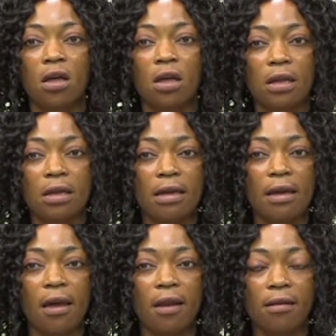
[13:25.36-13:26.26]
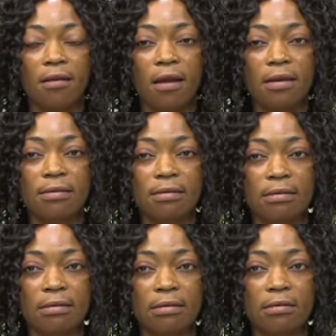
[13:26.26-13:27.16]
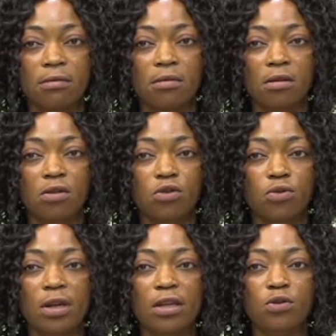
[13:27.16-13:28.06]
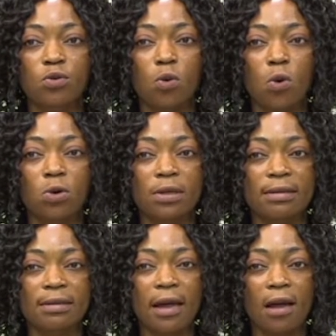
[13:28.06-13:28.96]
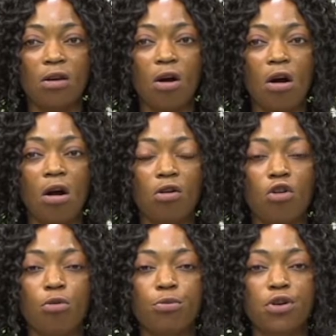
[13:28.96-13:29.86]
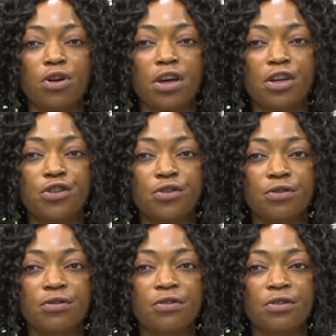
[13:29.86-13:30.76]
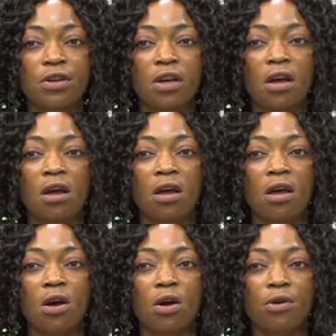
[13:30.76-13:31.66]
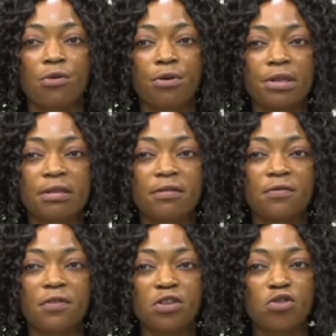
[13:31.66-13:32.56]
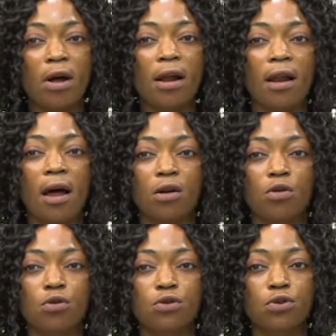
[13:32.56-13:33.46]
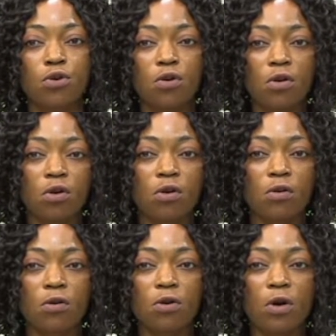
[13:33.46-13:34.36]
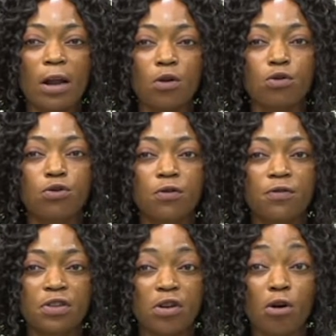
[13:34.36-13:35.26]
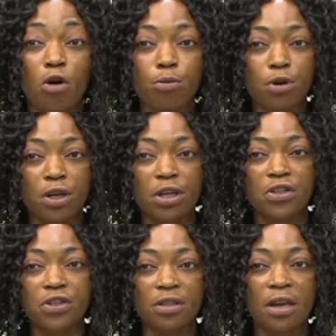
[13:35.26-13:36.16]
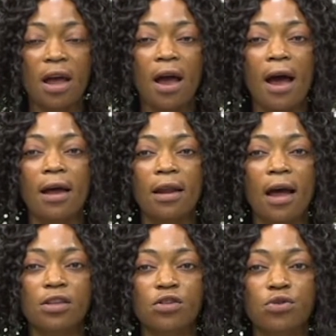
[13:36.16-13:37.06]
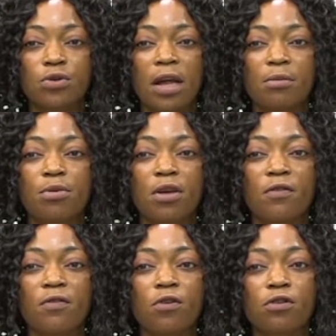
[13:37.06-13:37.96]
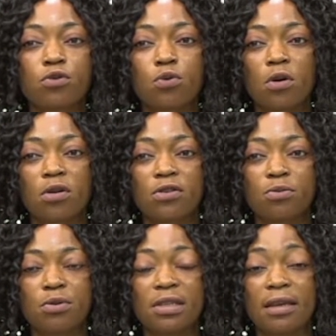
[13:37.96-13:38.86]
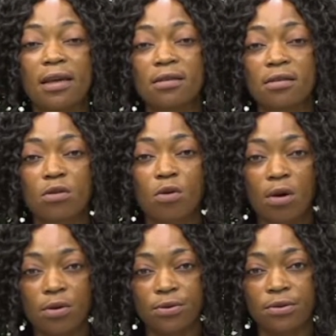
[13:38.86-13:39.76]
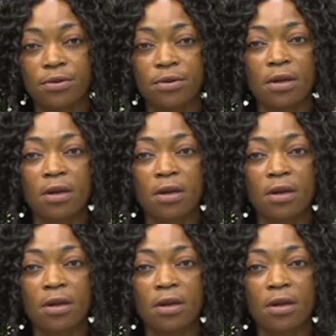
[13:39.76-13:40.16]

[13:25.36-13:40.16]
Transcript: In the eighth lesson, students will understand all communications, written, visual, and audio, and audiovisual communication, and attitude and behavior towards business calls.